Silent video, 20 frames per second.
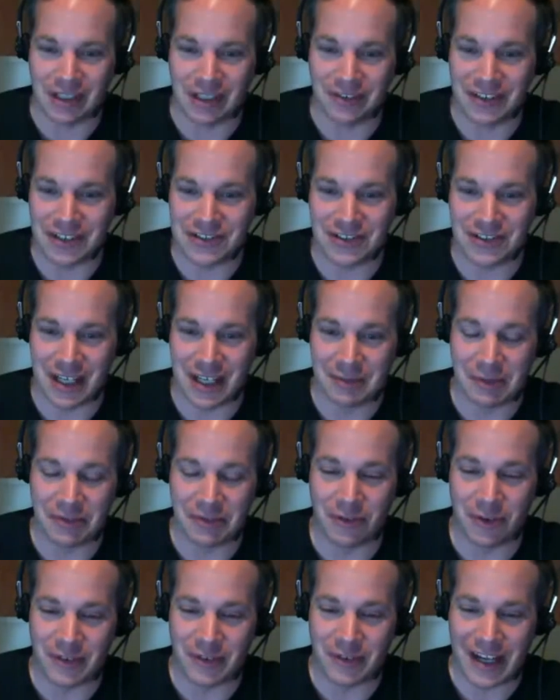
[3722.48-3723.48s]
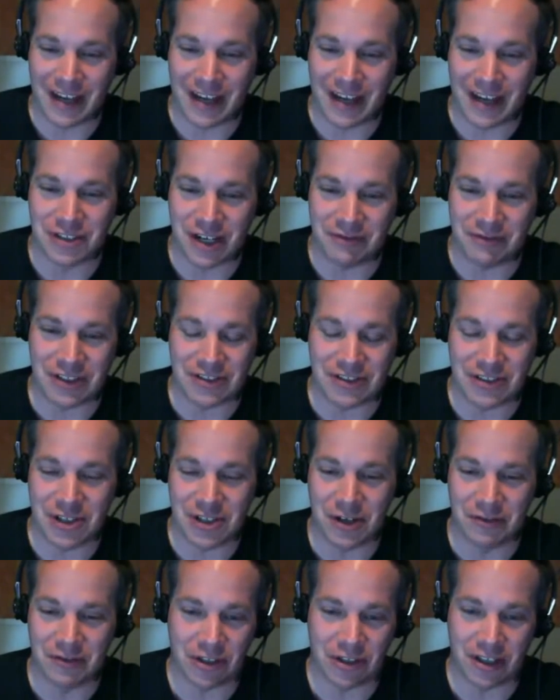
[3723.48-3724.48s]
this thing before we have Jeffrey
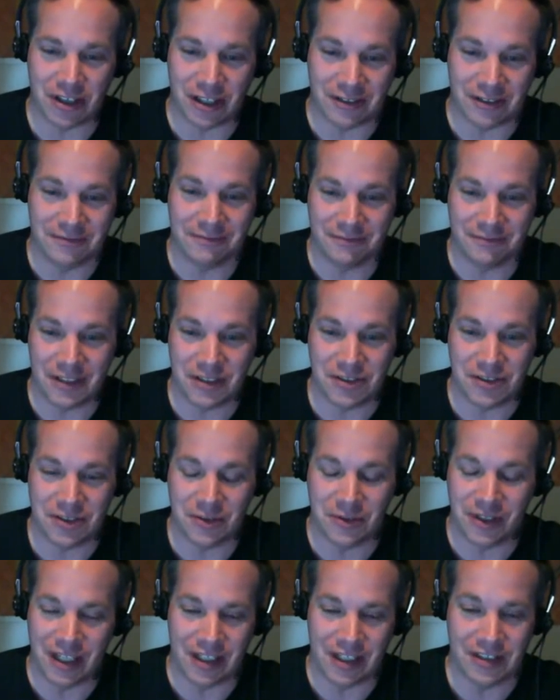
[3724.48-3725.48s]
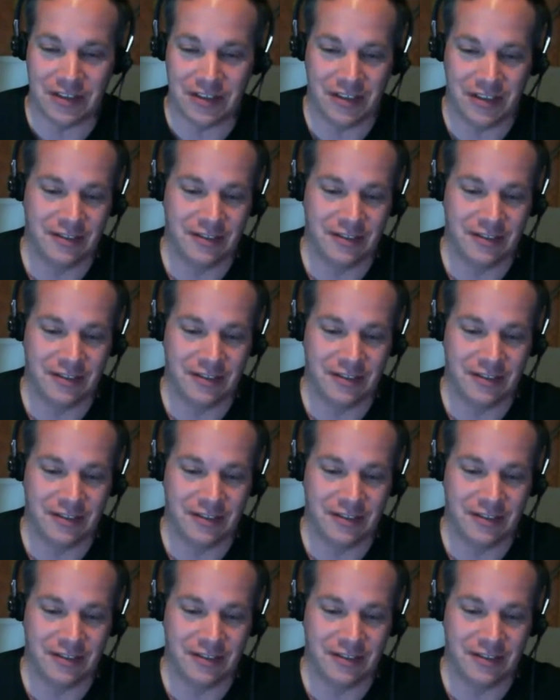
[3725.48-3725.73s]
Snover on in 2 weeks.